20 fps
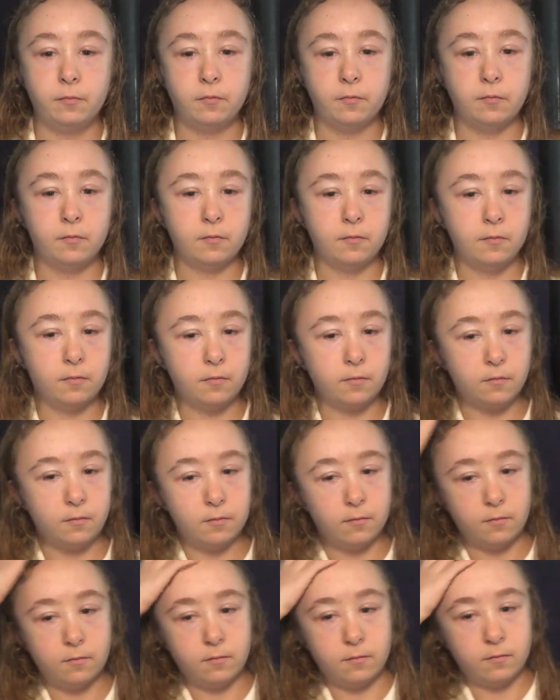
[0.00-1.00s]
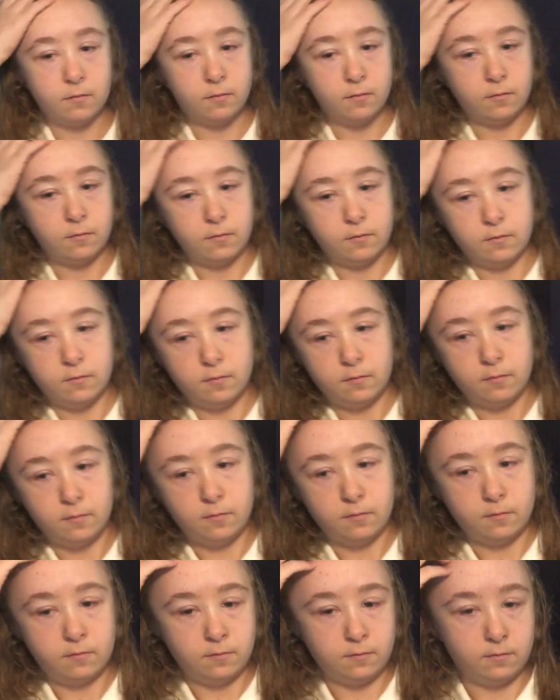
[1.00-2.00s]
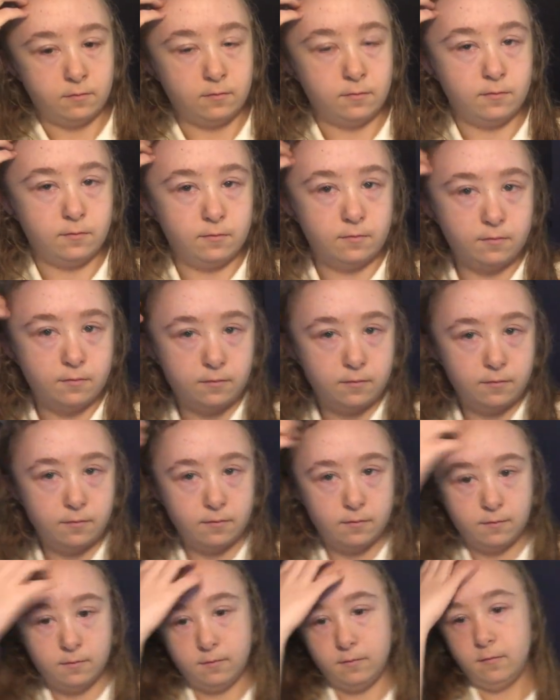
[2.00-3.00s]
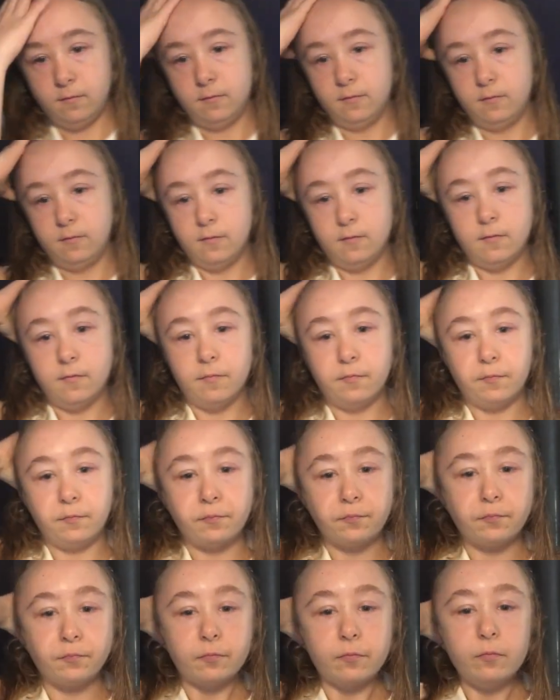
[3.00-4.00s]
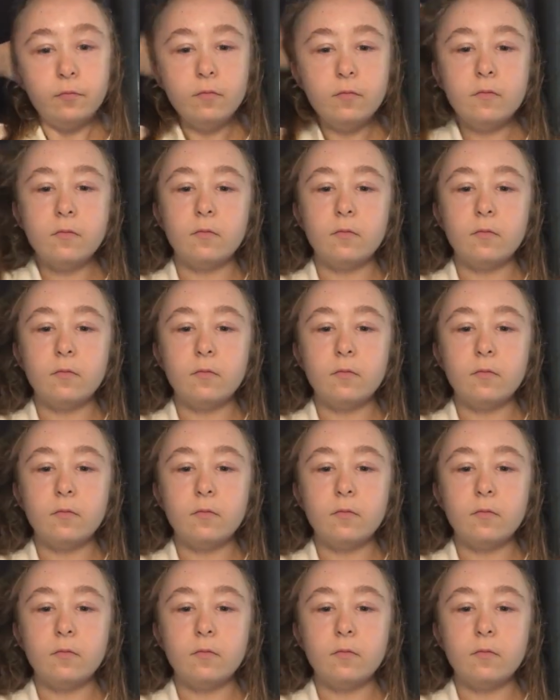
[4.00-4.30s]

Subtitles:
(no one is talking)